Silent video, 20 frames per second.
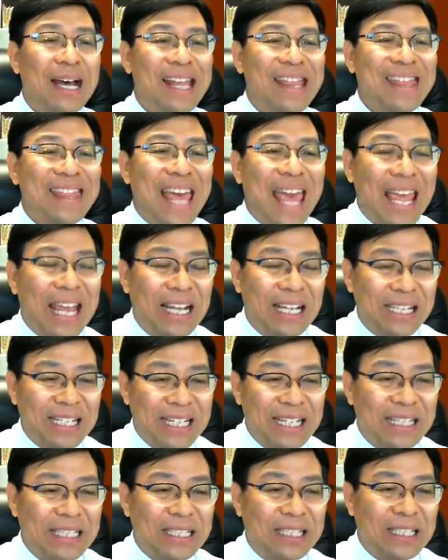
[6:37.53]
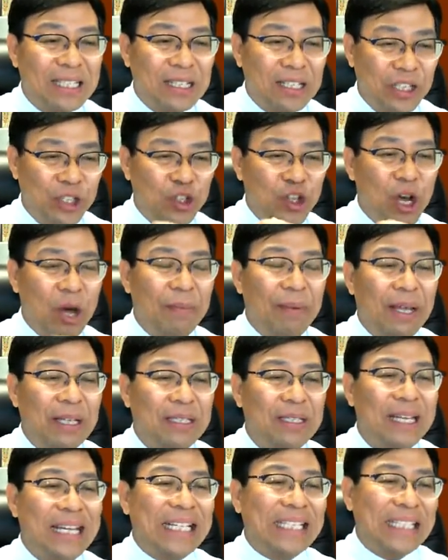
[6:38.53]
take this job
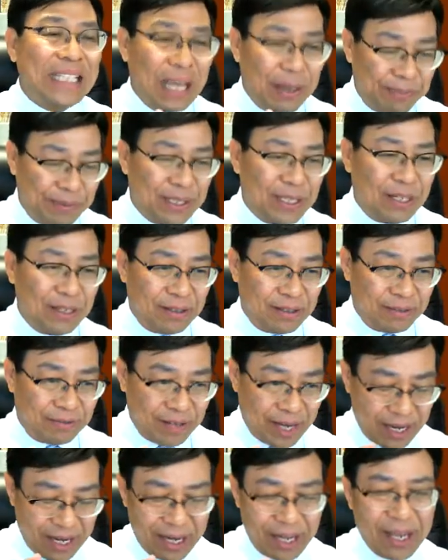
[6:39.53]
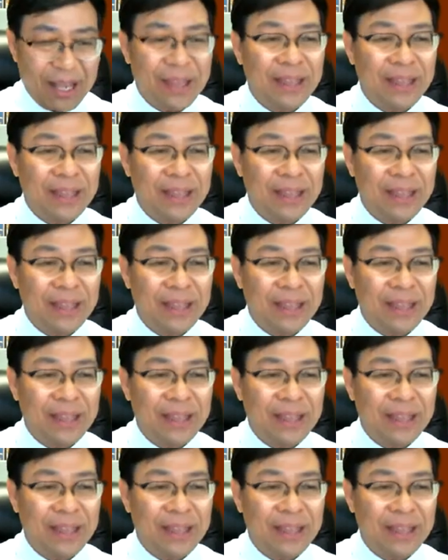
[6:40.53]
as an exception, right?